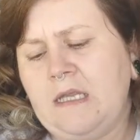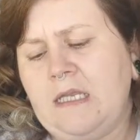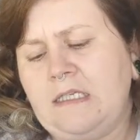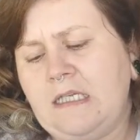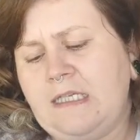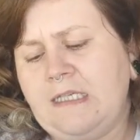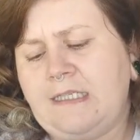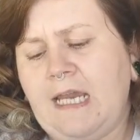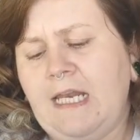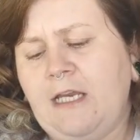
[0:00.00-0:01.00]
This is the
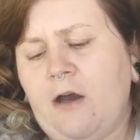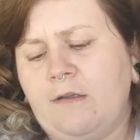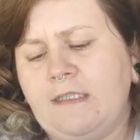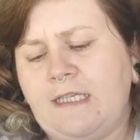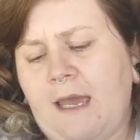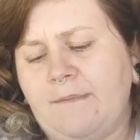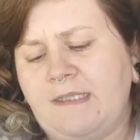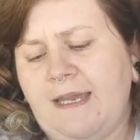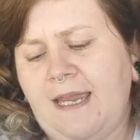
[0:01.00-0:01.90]
Daily Concepts